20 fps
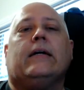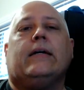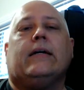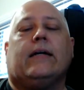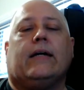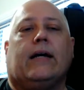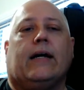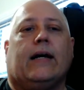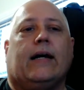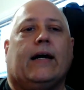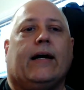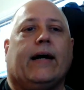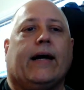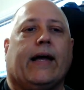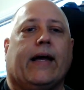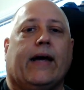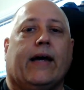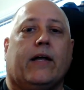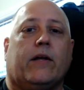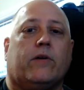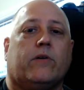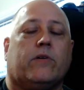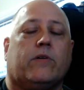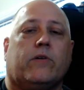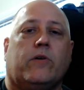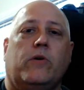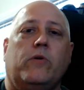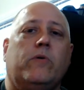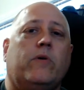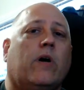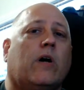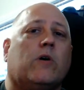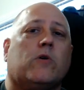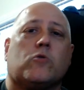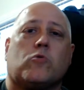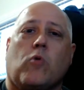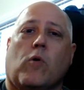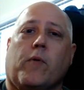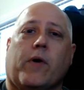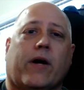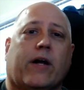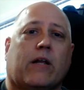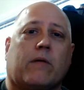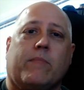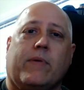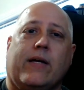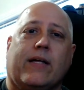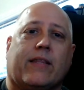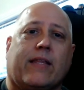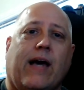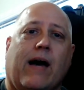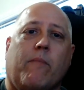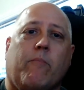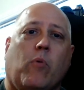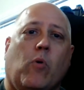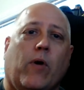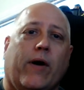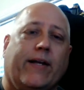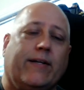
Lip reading: And who knows where we're going to be at that point.